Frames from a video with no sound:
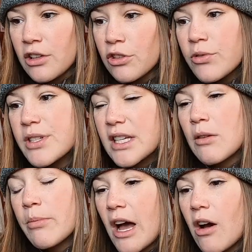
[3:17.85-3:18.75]
losing
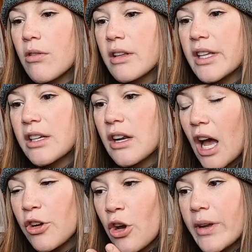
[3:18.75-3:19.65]
the power,
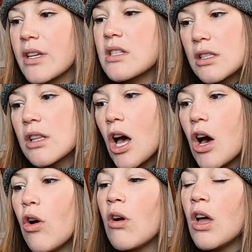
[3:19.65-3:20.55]
not going
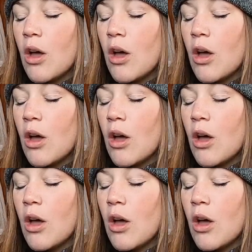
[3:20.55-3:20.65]
slow,